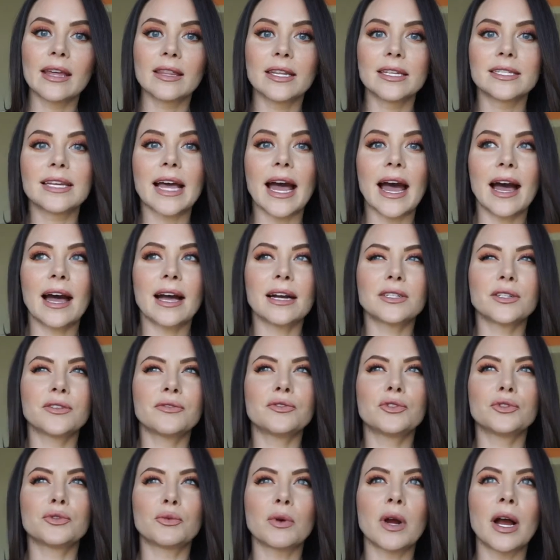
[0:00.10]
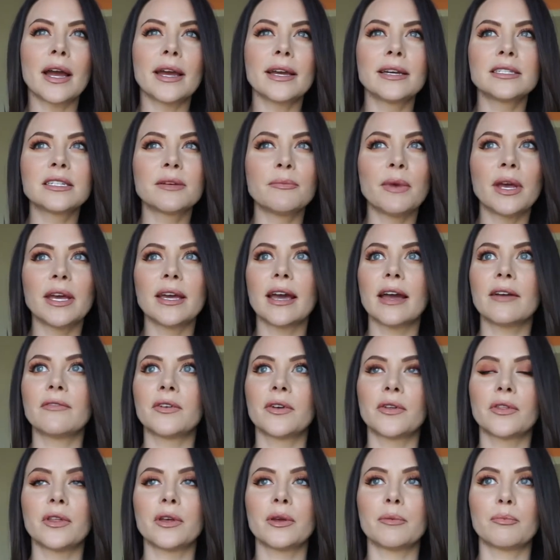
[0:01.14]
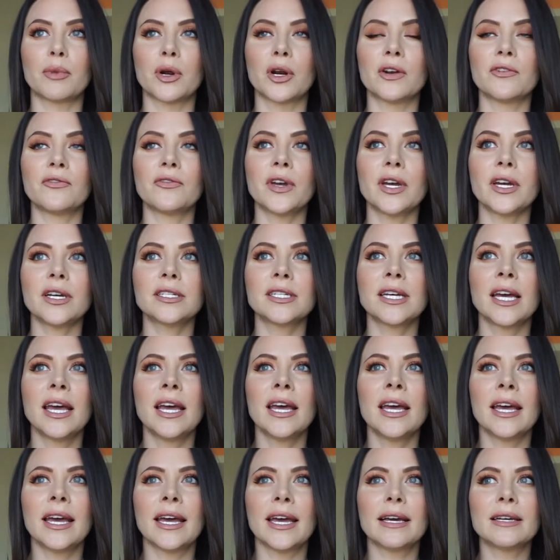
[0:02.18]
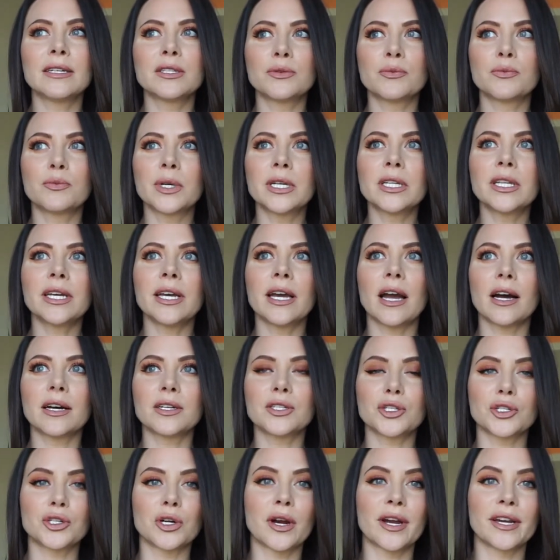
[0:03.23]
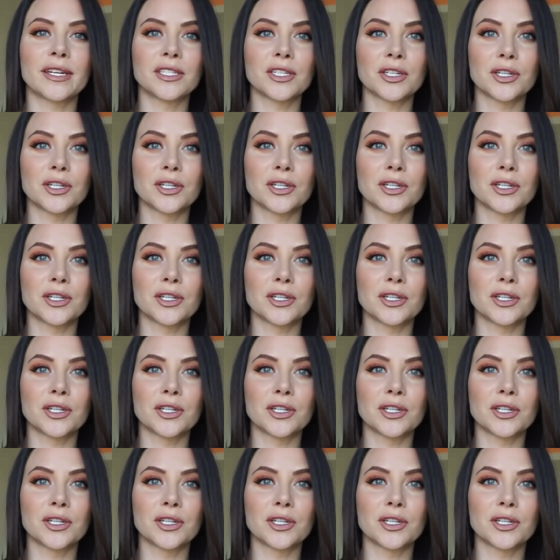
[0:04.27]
this act of trying to make everything perfect is really us trying to